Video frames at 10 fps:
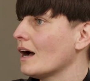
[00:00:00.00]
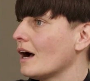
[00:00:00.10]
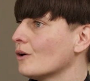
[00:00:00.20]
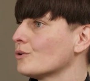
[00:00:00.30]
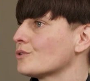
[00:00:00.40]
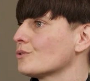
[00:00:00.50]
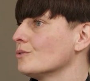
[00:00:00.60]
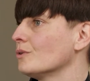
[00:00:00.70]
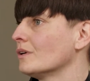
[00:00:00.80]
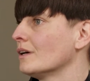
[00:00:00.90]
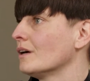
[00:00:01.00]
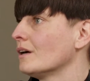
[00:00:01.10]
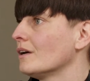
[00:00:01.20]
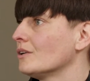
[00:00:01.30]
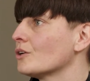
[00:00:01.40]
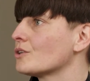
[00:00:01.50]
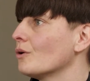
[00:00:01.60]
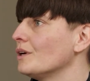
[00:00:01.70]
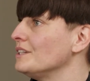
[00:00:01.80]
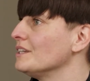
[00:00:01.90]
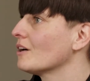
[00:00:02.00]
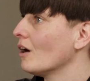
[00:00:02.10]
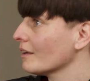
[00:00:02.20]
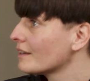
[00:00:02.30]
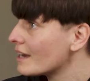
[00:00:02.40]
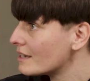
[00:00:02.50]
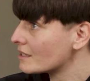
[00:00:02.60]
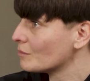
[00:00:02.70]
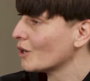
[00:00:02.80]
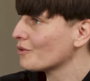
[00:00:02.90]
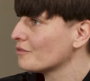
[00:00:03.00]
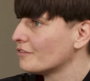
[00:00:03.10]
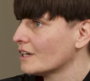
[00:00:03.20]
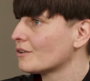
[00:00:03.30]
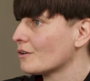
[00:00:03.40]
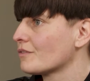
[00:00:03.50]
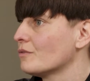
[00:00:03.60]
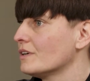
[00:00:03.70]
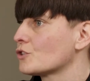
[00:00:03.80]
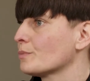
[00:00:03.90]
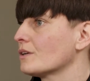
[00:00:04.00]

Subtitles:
how to not only decolonize somehow the figure of the witch,